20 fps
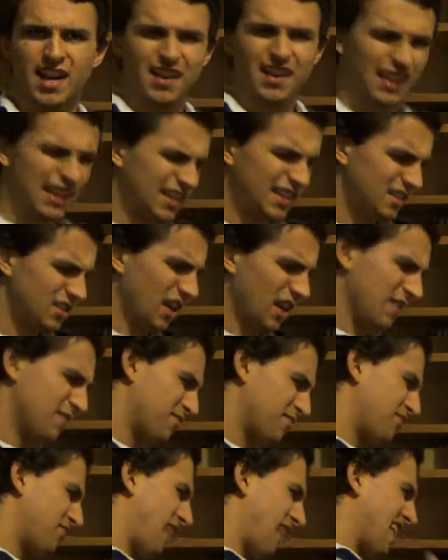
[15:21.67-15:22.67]
They
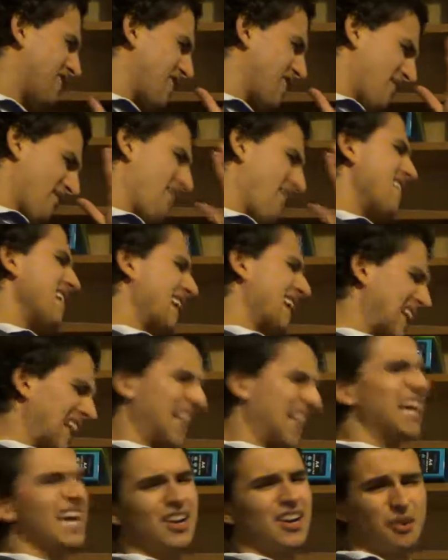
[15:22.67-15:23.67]
had it very
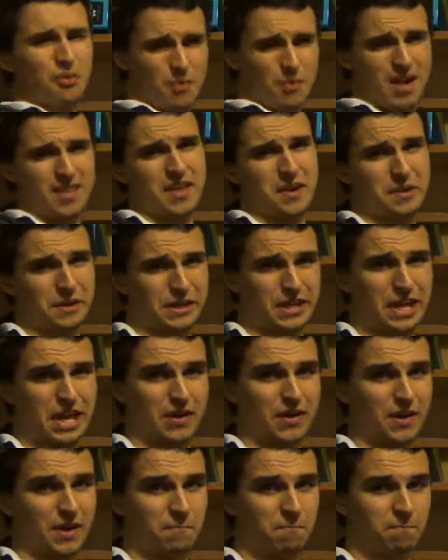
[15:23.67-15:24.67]
clear on where they were
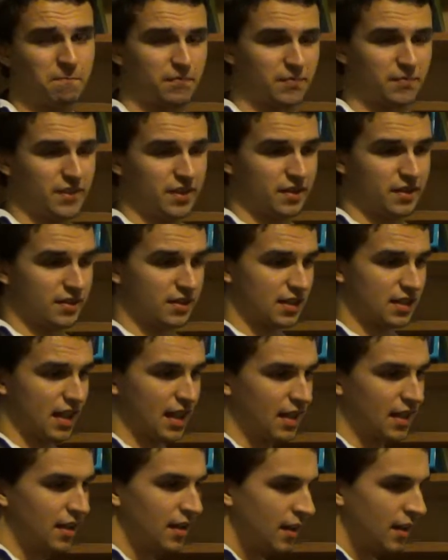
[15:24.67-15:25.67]
going.
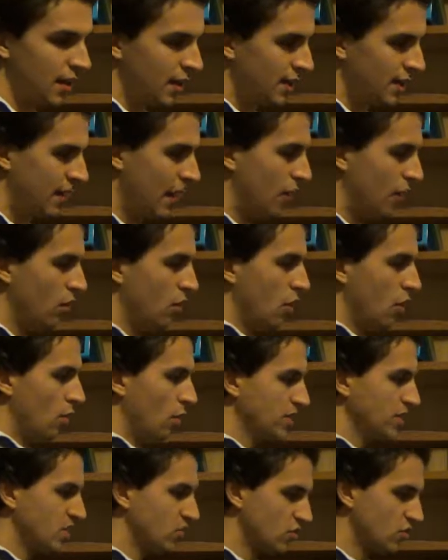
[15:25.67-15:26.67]
Okay, now
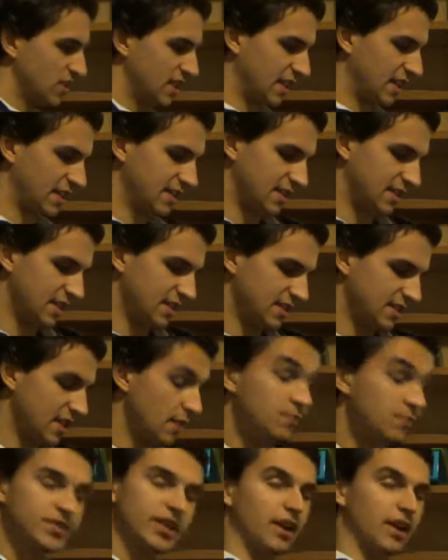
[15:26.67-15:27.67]
what's interesting is that
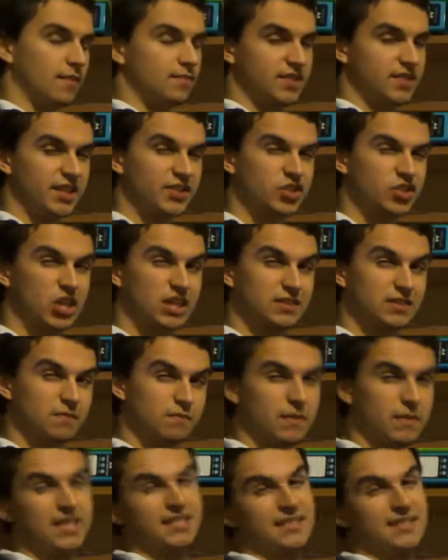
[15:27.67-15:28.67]
sometimes they just
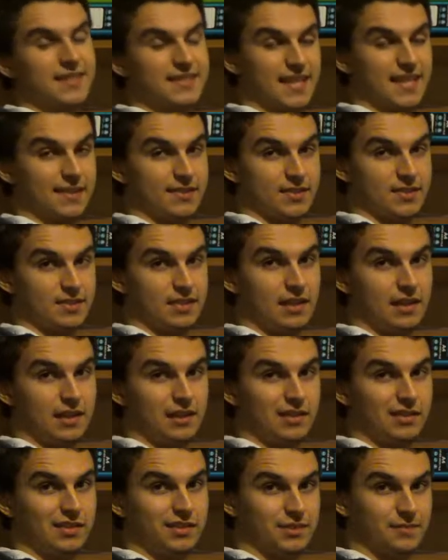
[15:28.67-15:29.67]
missed Ascension
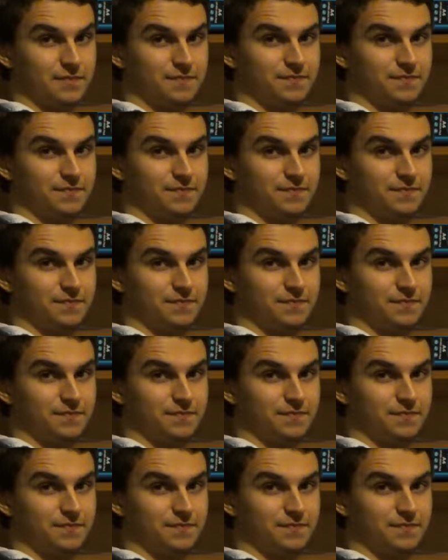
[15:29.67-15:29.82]
Island.